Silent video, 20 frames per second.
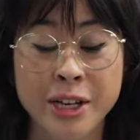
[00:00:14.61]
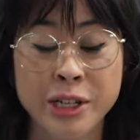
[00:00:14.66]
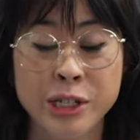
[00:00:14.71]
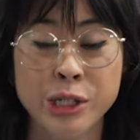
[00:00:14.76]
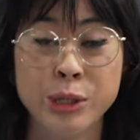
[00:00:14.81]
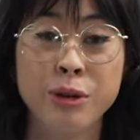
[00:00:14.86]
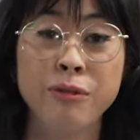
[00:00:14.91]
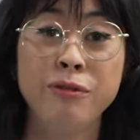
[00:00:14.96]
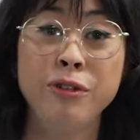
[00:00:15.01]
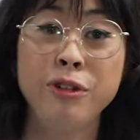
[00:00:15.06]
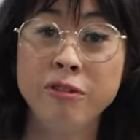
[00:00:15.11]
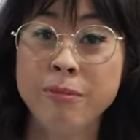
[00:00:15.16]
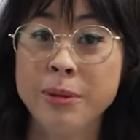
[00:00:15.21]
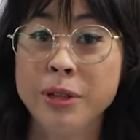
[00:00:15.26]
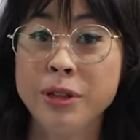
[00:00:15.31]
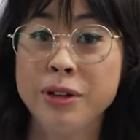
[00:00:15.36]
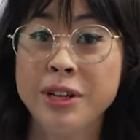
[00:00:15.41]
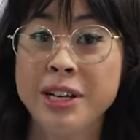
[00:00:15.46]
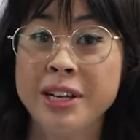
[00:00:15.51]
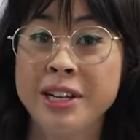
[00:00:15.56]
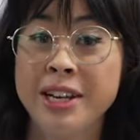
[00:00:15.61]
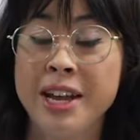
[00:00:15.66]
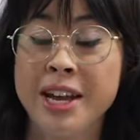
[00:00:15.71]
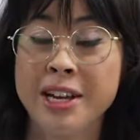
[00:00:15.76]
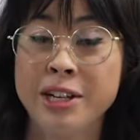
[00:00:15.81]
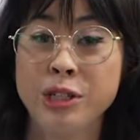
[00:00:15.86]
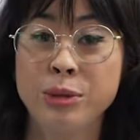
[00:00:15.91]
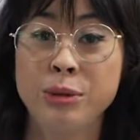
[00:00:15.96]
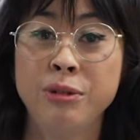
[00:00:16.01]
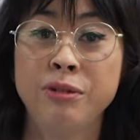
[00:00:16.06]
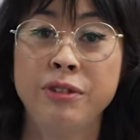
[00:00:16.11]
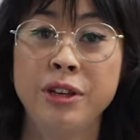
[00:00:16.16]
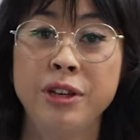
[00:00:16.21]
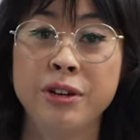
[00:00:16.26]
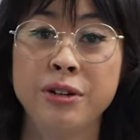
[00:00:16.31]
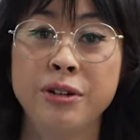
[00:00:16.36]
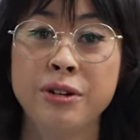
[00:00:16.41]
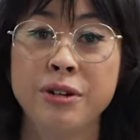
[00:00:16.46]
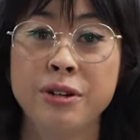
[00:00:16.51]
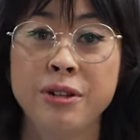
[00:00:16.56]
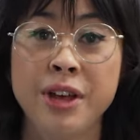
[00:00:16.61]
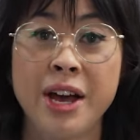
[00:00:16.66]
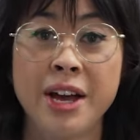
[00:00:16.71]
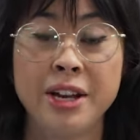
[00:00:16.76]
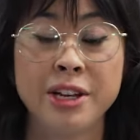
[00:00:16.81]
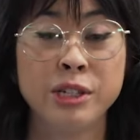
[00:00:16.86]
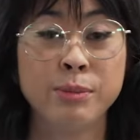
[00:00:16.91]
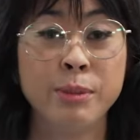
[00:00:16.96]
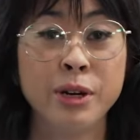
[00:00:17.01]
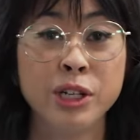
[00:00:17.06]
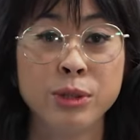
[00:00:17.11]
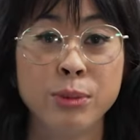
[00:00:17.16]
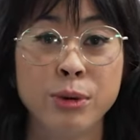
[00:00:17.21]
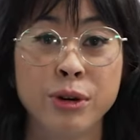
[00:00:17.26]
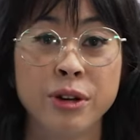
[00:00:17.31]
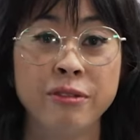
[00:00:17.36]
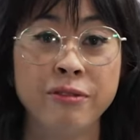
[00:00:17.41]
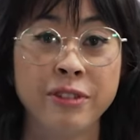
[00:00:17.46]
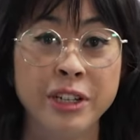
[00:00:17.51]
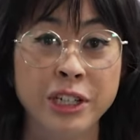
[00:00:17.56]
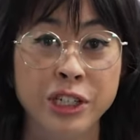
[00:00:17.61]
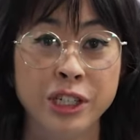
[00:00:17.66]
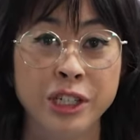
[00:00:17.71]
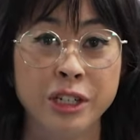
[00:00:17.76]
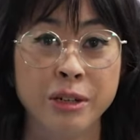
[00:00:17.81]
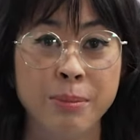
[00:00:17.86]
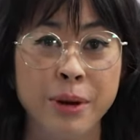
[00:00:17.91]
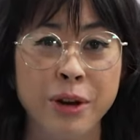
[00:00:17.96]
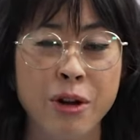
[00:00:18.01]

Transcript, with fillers: So if you've been looking to get into a vehicle that is much more efficient,